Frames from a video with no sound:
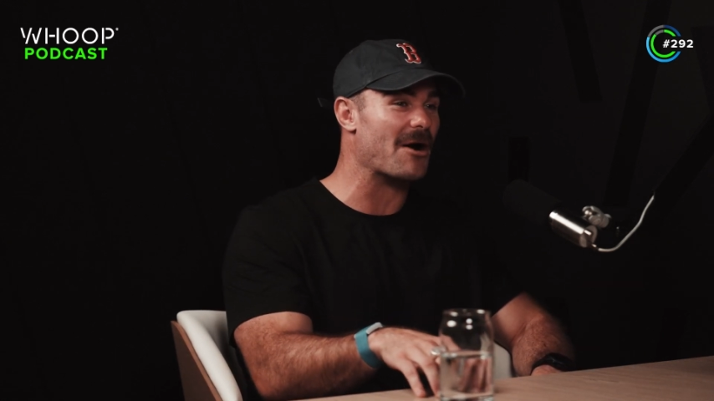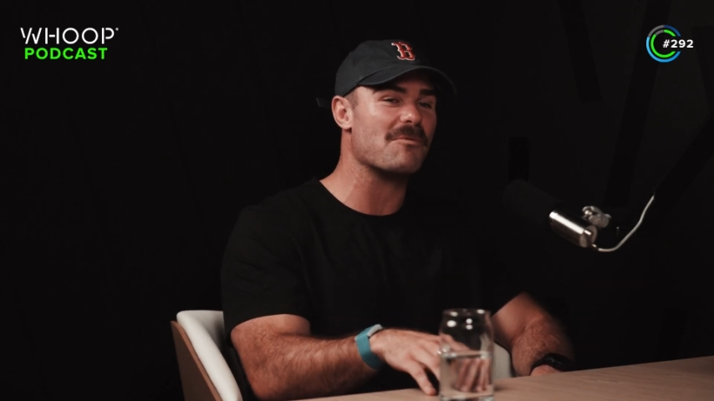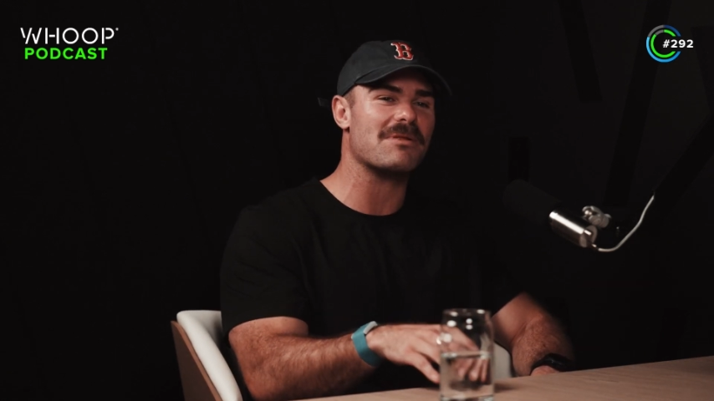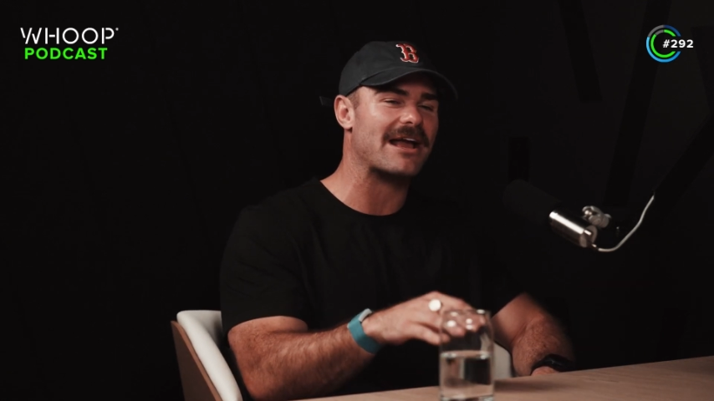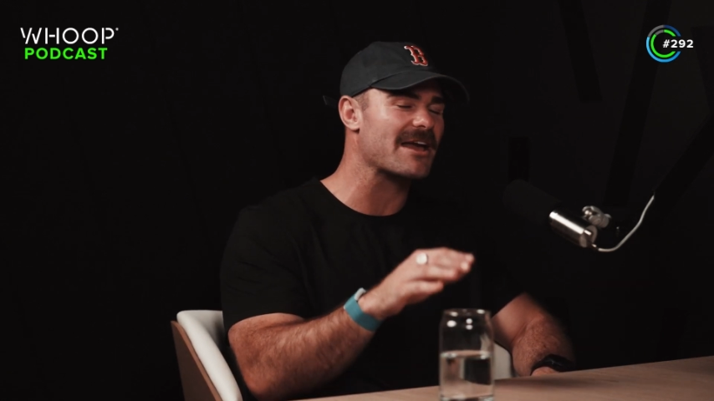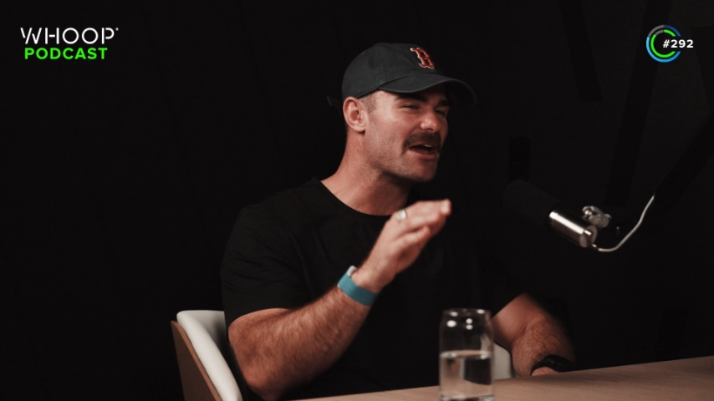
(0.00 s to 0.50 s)

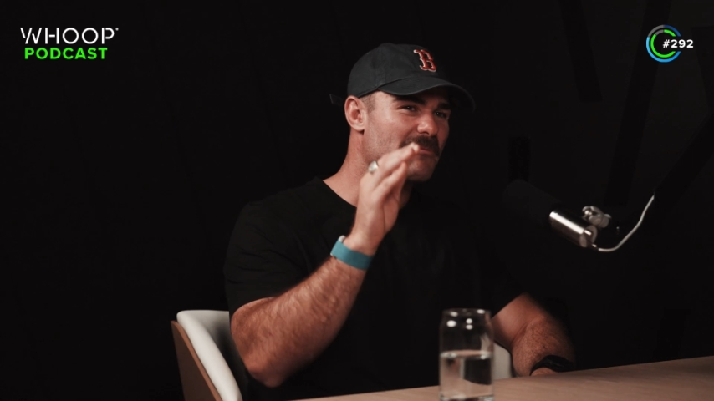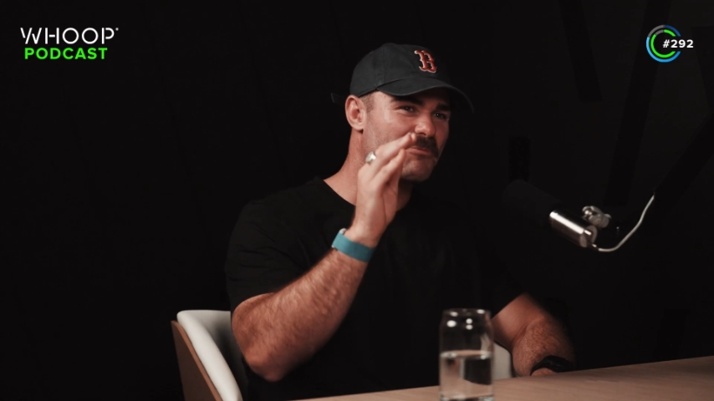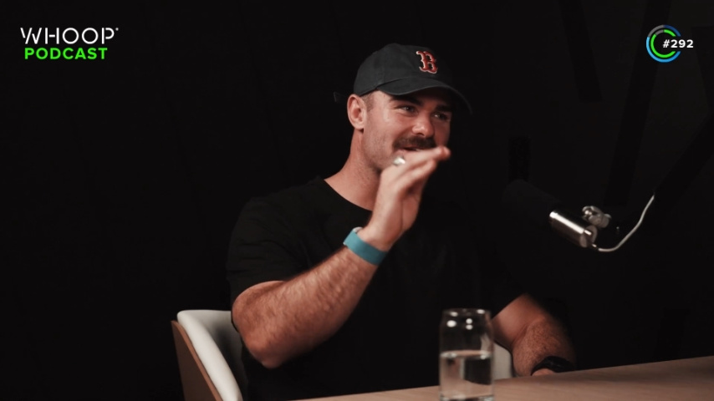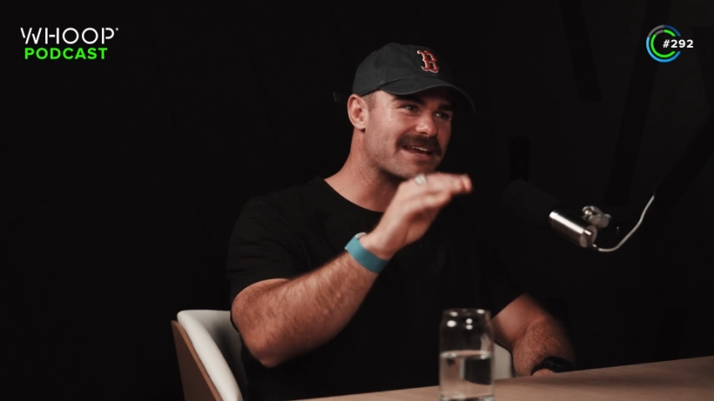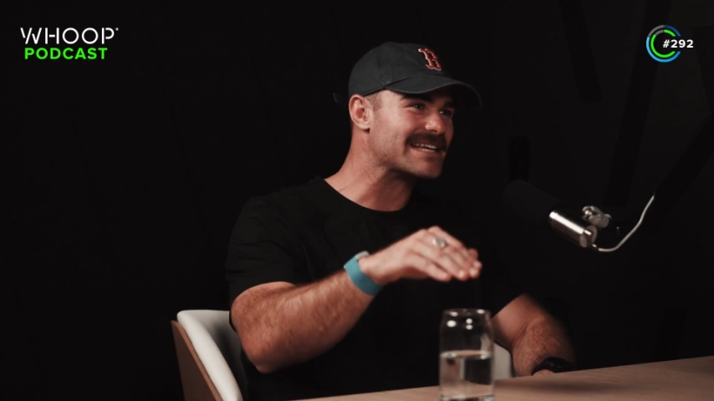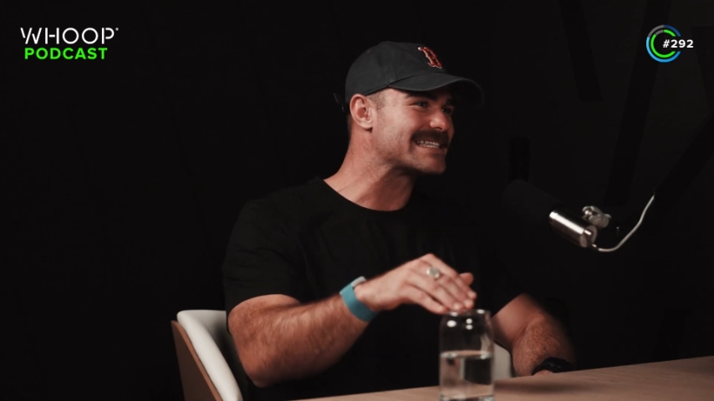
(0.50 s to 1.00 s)
like
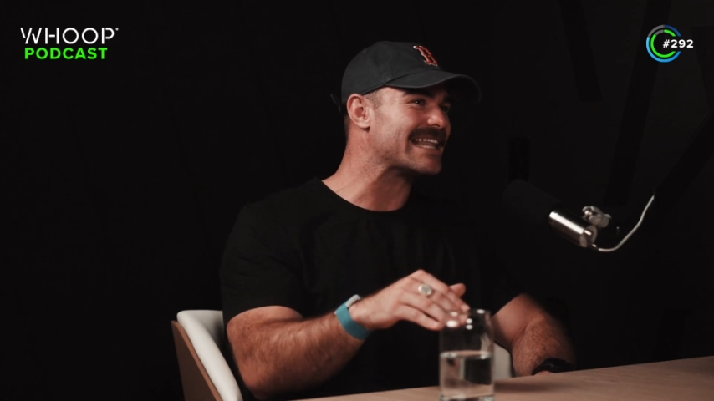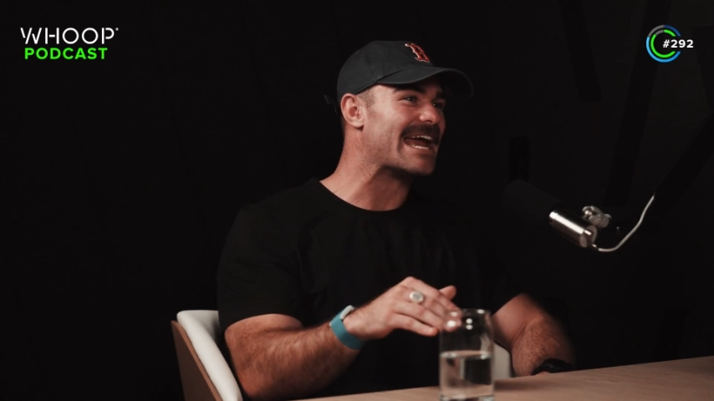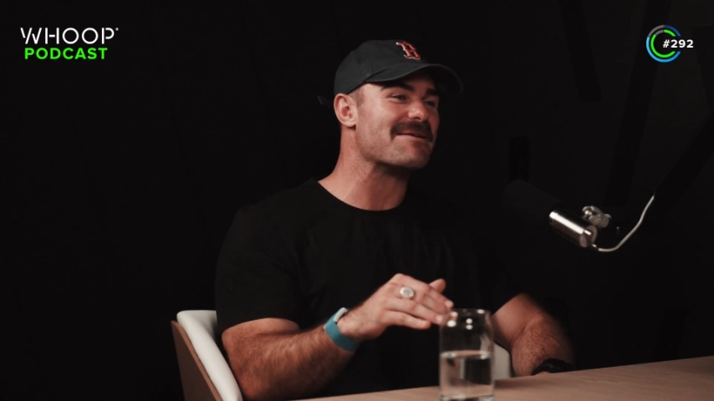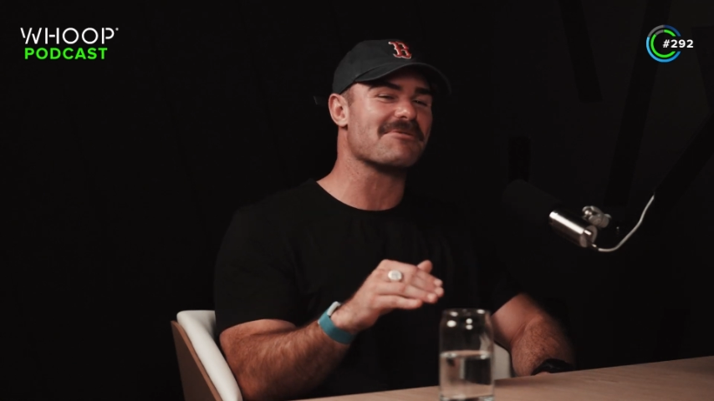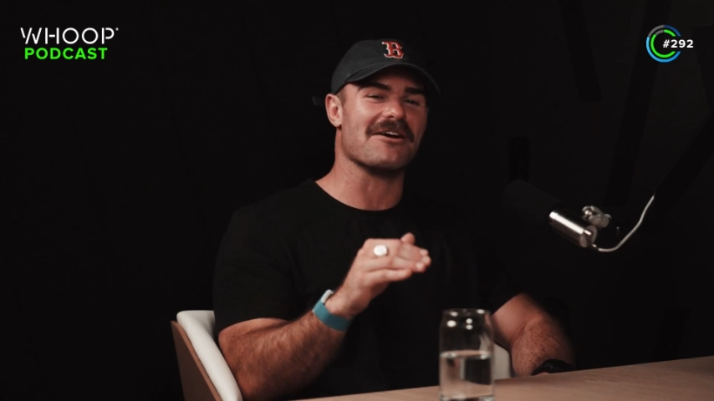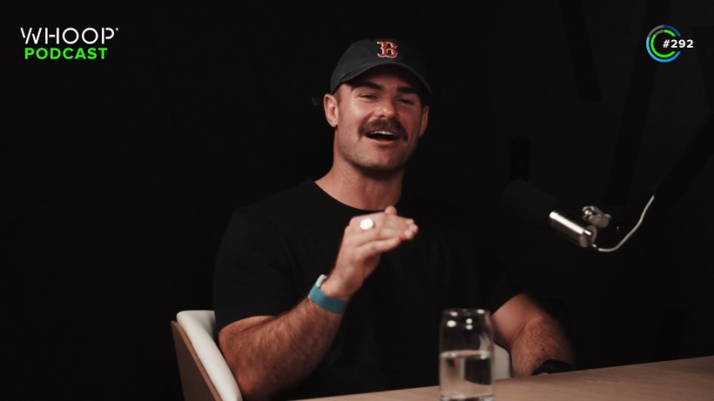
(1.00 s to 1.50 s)
brickies
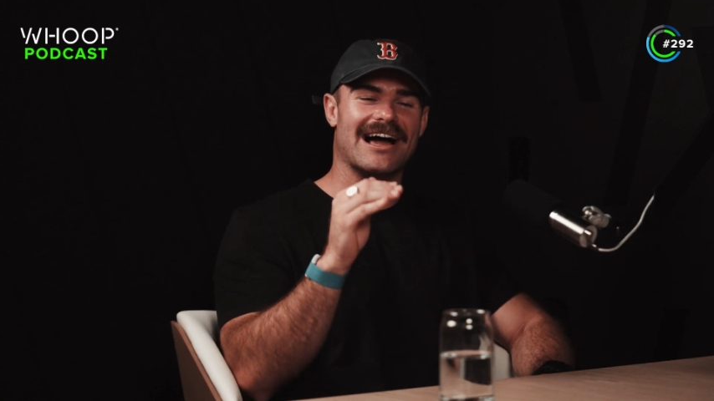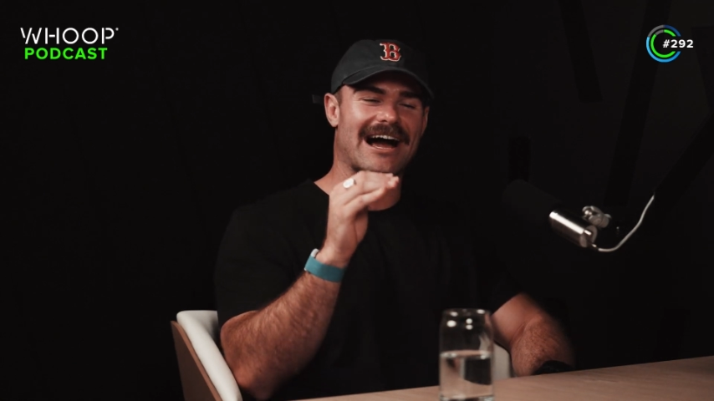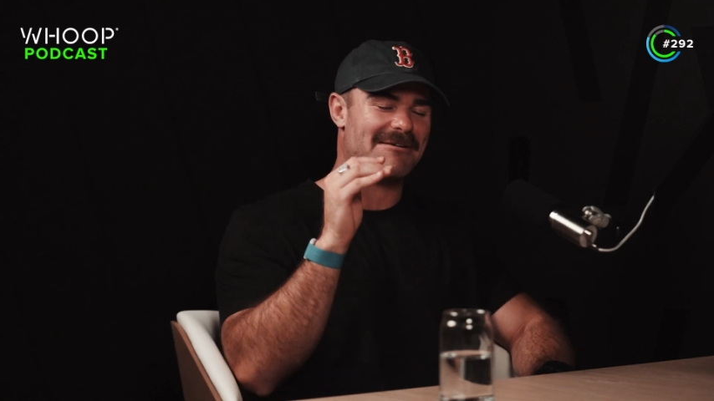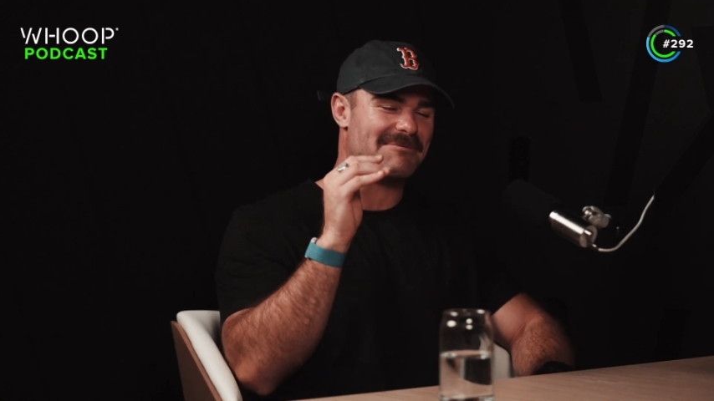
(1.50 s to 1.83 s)
labourer,